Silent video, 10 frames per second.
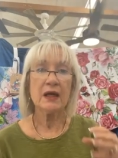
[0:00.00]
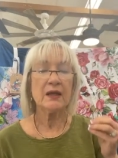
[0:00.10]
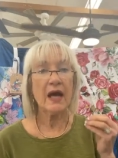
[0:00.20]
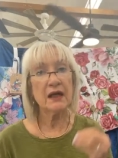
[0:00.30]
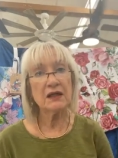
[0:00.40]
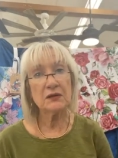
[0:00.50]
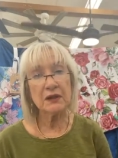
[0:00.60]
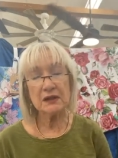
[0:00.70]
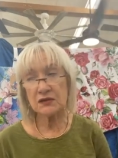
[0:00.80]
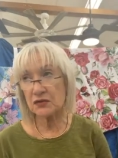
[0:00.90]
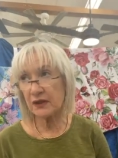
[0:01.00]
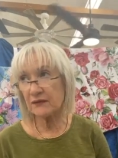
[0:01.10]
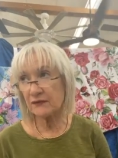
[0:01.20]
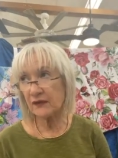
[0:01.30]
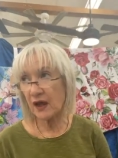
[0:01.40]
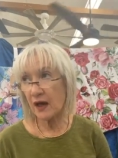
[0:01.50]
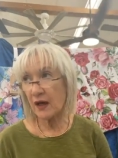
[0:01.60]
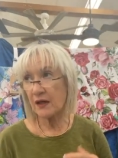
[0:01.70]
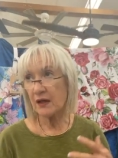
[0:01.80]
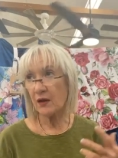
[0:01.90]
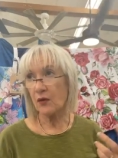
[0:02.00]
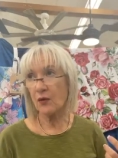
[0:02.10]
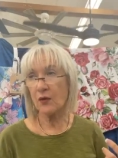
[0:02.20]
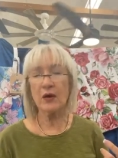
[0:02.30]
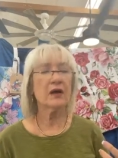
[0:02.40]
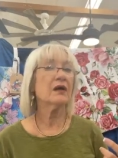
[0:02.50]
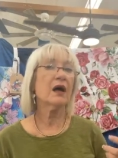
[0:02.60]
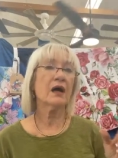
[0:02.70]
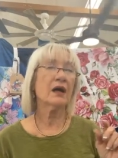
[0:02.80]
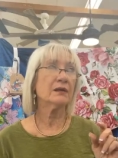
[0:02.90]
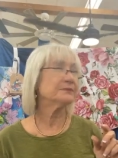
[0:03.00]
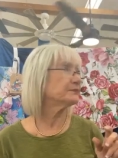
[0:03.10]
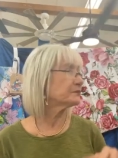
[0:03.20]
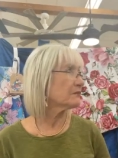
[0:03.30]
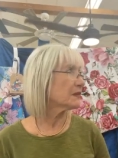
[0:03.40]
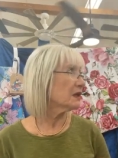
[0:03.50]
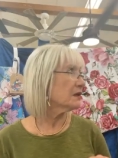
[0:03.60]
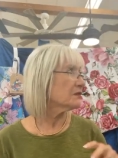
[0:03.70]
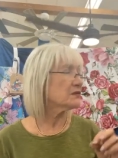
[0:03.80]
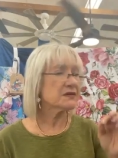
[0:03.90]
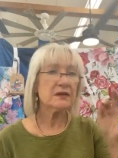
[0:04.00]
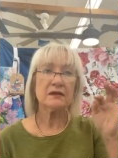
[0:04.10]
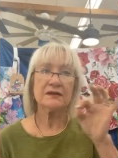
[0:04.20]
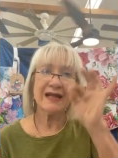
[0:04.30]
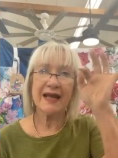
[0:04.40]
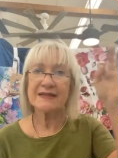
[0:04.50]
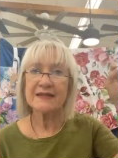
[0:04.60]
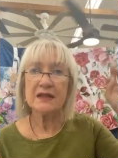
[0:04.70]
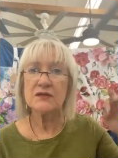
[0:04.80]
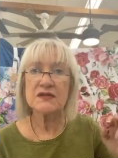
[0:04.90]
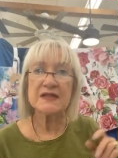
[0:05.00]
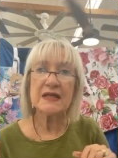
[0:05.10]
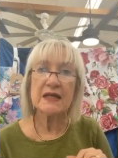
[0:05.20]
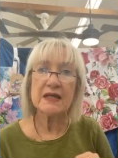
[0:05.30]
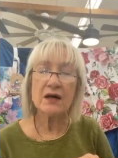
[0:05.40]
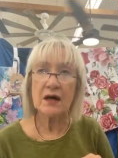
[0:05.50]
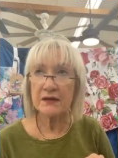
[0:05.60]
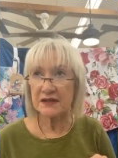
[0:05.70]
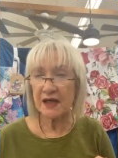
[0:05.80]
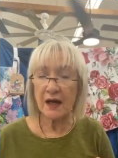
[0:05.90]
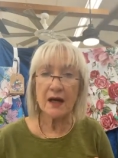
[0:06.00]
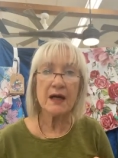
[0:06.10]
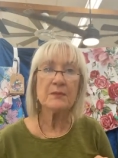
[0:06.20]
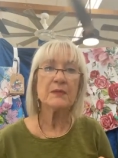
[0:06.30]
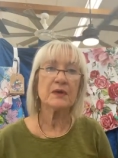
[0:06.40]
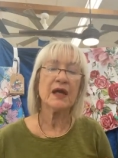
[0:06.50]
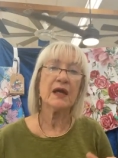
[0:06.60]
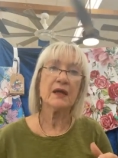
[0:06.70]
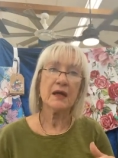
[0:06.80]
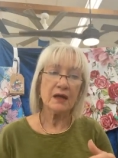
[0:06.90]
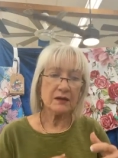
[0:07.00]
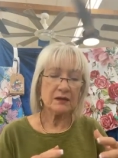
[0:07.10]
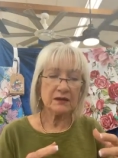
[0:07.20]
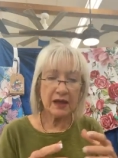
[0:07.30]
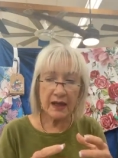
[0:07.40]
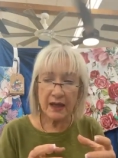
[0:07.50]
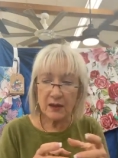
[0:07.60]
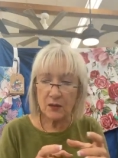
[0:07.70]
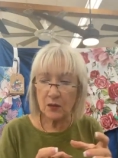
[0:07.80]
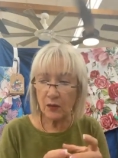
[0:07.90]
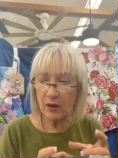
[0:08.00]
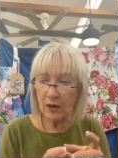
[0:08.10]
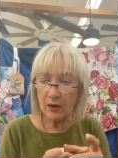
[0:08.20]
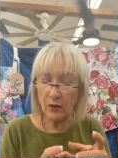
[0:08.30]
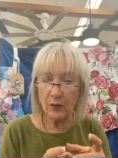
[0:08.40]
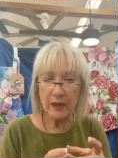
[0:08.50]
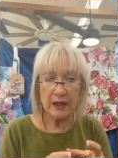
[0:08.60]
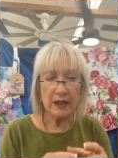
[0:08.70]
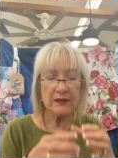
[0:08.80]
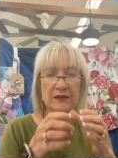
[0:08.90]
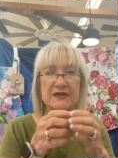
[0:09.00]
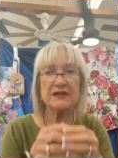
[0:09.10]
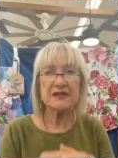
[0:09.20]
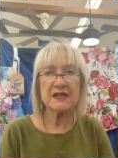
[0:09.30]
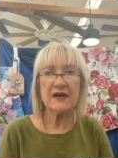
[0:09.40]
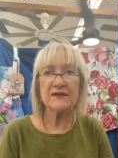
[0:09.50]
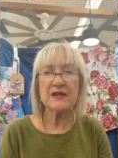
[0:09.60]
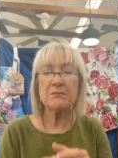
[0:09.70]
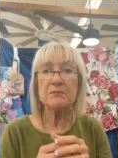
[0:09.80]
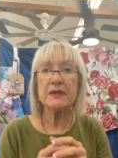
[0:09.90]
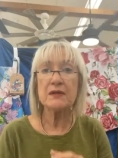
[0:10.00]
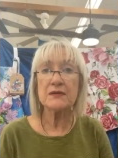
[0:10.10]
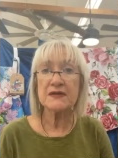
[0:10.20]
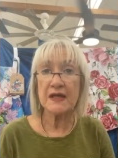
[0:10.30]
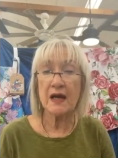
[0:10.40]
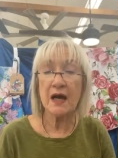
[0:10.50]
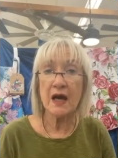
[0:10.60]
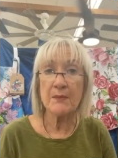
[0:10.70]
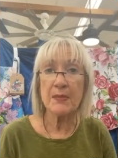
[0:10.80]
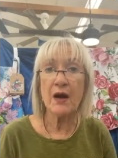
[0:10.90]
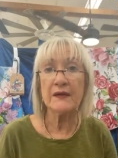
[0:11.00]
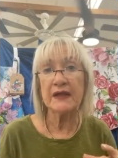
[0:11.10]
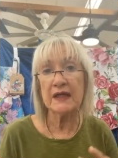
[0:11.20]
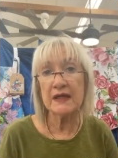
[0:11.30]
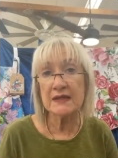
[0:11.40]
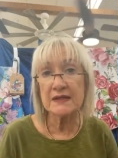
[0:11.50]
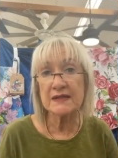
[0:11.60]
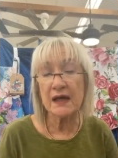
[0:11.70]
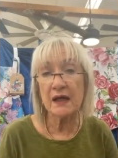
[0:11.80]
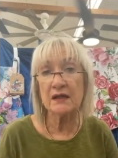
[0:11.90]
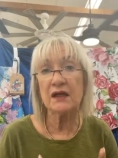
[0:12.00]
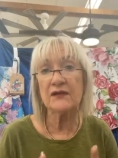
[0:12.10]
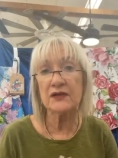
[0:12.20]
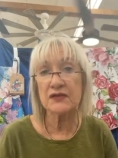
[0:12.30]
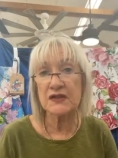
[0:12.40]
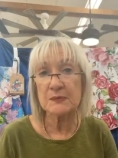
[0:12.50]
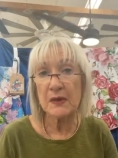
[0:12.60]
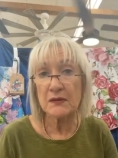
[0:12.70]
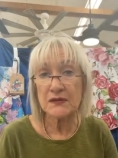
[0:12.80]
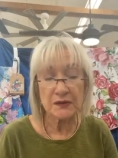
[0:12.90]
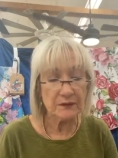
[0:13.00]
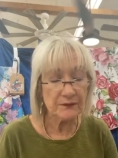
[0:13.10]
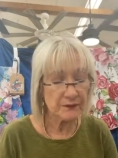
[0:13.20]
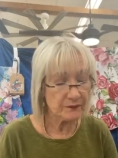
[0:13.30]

And how do you get a drain fly? Or those little gnats that you see all the time? Okay, they grow in the stuff that builds up on the inside of your disposal.